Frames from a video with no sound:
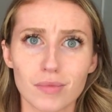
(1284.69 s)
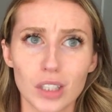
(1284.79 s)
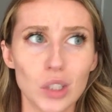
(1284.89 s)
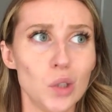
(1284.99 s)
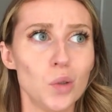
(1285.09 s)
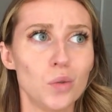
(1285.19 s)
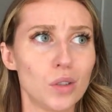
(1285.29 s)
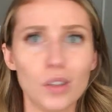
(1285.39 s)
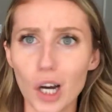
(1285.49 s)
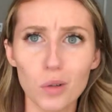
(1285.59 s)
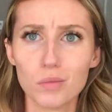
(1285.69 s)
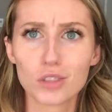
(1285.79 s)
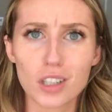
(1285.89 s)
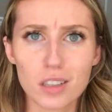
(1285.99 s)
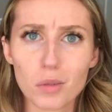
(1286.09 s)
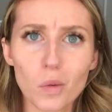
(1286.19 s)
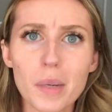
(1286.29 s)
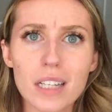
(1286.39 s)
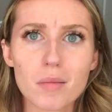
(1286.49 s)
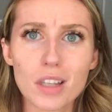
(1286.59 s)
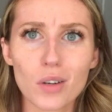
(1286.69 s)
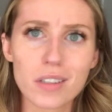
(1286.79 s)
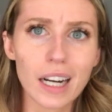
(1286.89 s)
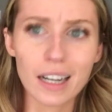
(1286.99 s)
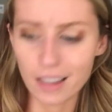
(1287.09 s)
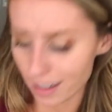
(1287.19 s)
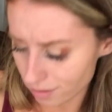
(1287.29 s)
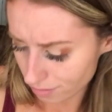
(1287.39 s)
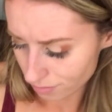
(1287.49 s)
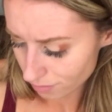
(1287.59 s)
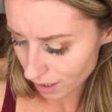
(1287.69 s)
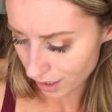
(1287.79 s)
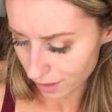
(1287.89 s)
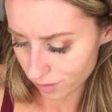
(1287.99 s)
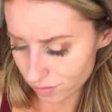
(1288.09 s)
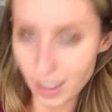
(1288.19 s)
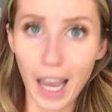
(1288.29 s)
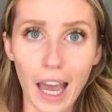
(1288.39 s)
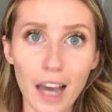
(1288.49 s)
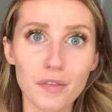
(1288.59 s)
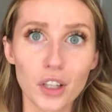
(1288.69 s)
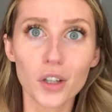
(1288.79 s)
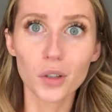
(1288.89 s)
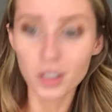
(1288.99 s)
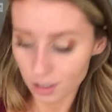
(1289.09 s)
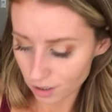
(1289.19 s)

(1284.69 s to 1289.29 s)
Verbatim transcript: You know, just because I'm a woman doesn't mean you could say anything. Like, F you.